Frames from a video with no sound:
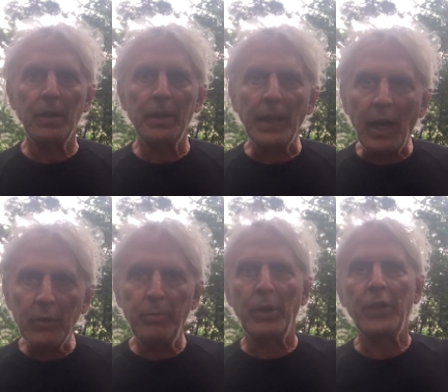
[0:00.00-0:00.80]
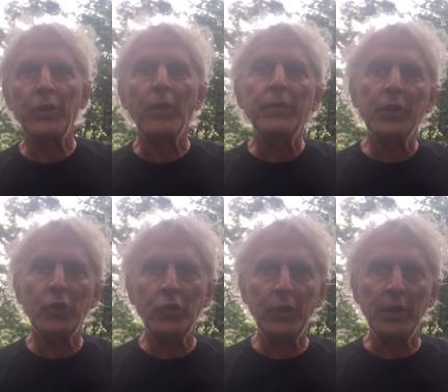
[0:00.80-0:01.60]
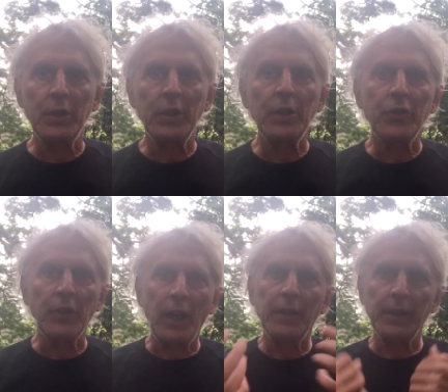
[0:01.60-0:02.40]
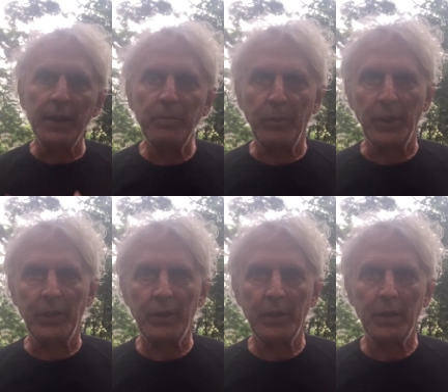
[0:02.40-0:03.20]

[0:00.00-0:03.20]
out-breath of this tree is our in-breath.